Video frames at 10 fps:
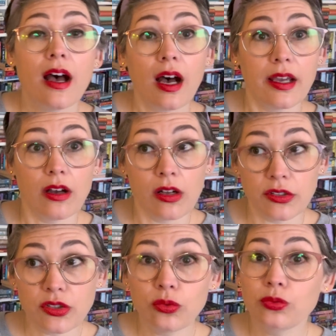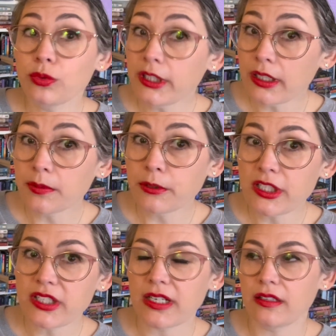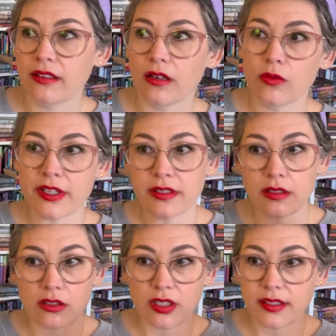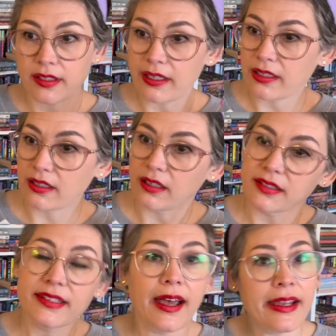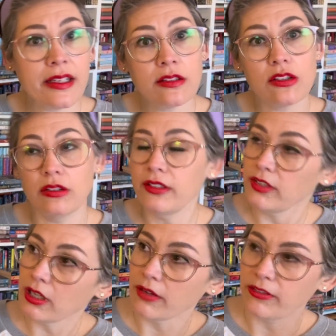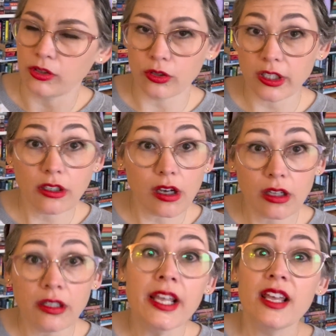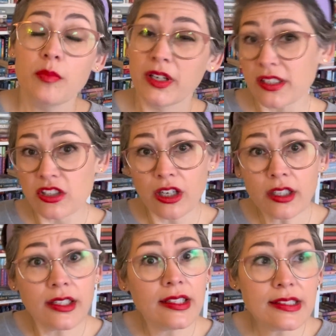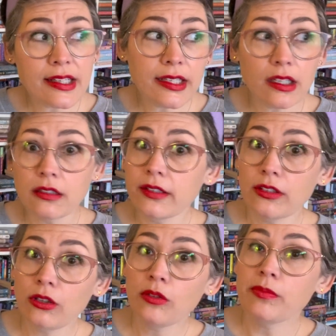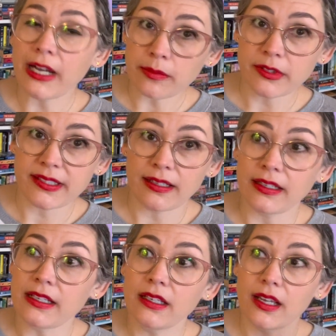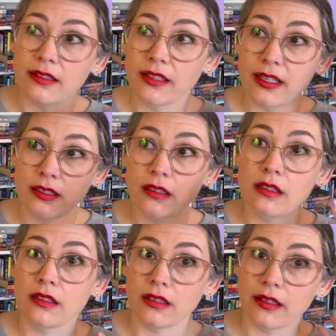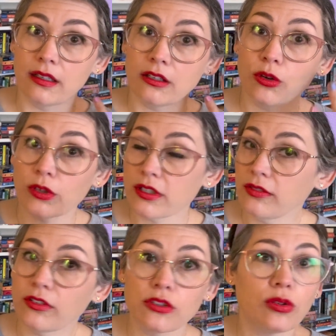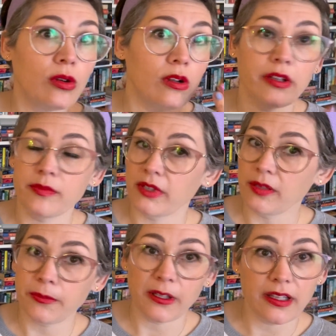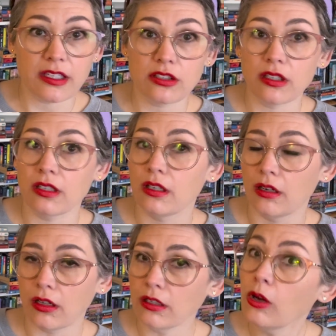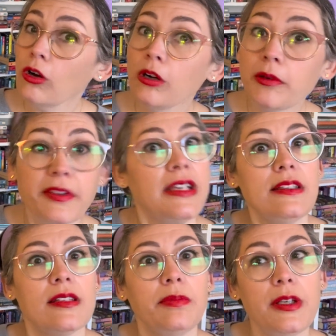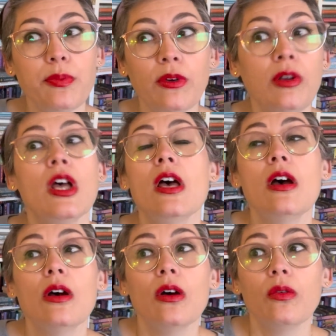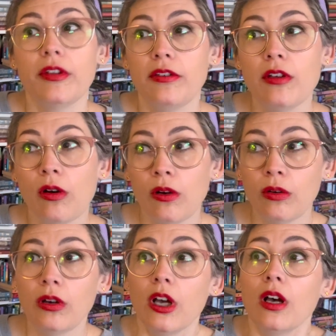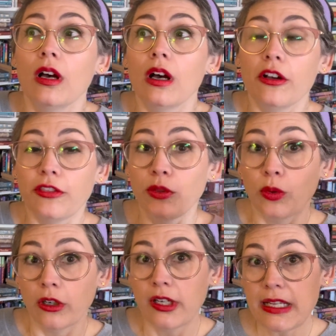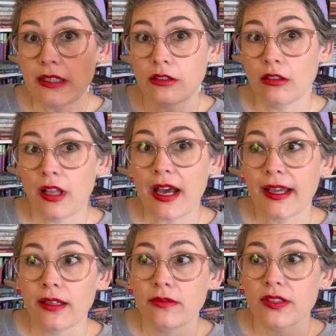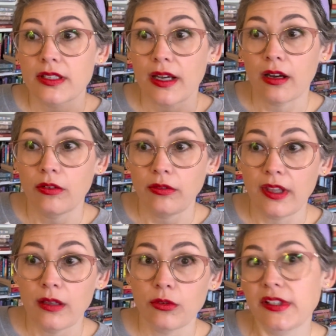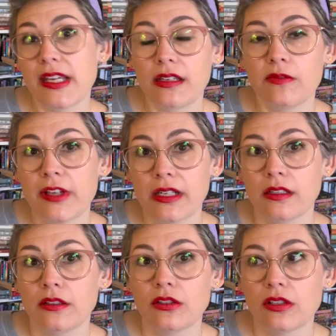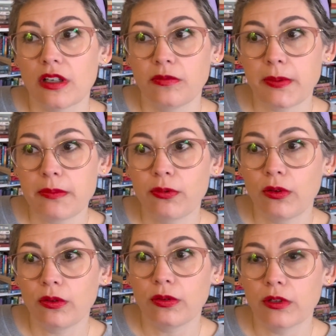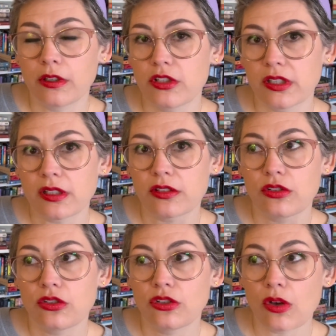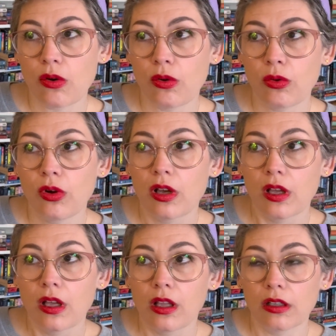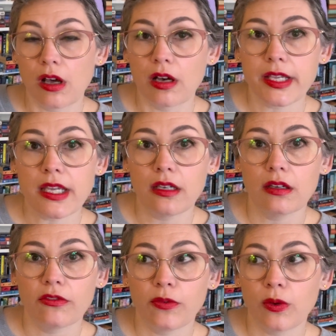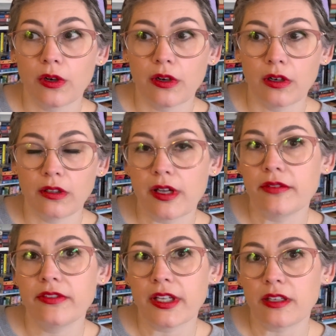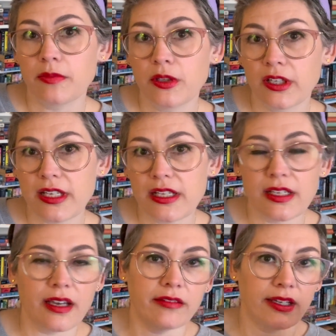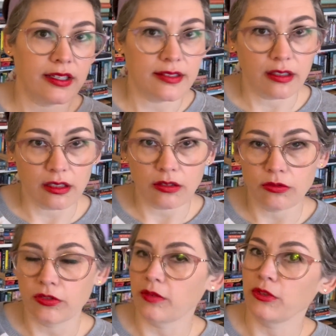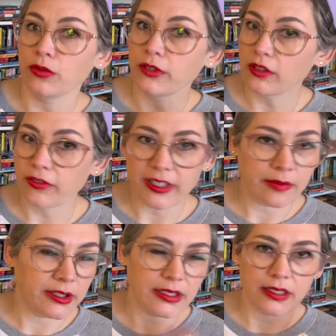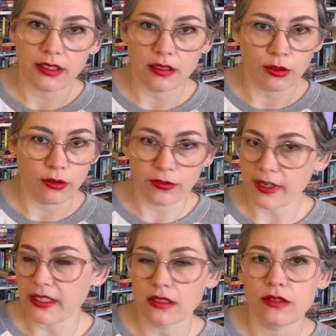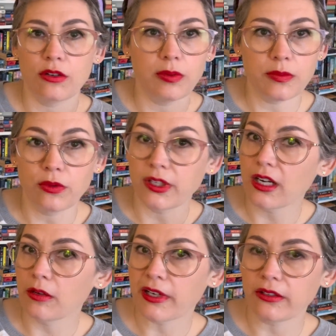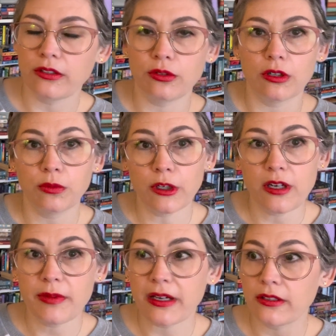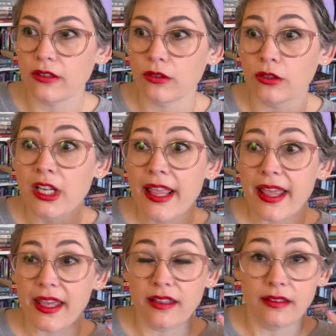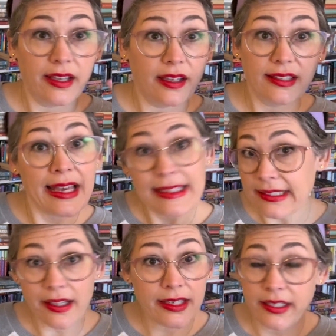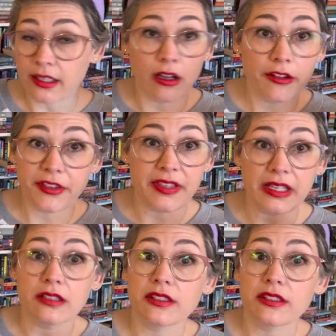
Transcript: I also really appreciated that it wasn't just like a science or living off the grid cult, but it started as like a living room Bible study, and then the coercive control and manipulation and all the horrible things that people with no authority in their lives, how they will take advantage of people who are just so longing for love and community, how they isolate you from your real family or friends or people who care about you or are worried about you, and that gaslighting and all the things.